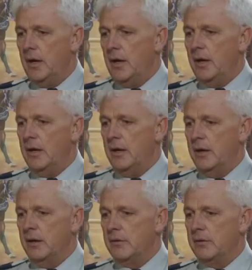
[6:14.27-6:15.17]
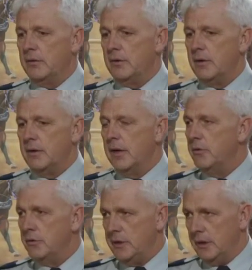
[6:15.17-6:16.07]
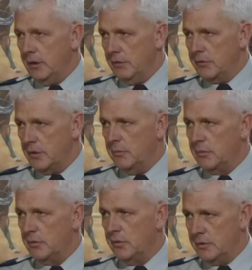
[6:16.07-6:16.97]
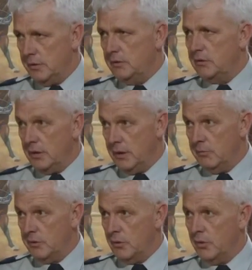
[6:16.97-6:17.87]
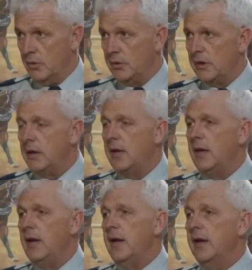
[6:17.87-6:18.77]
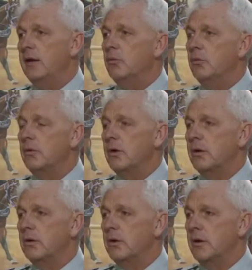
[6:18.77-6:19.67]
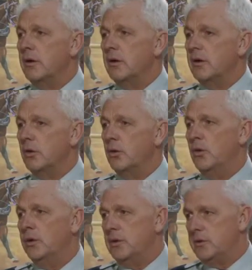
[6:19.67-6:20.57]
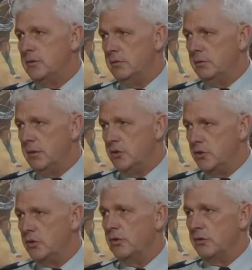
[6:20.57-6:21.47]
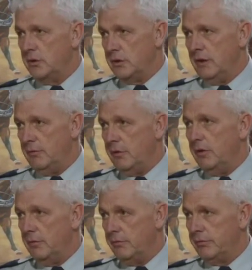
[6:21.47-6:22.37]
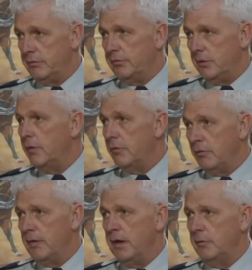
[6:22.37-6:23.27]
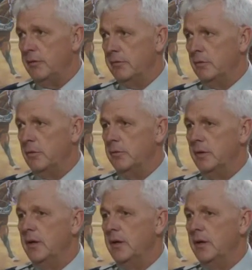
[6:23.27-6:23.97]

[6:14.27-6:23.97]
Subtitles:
an undertaking of some sort to get him to court. And our goal is to ensure the safety of the family, of the woman.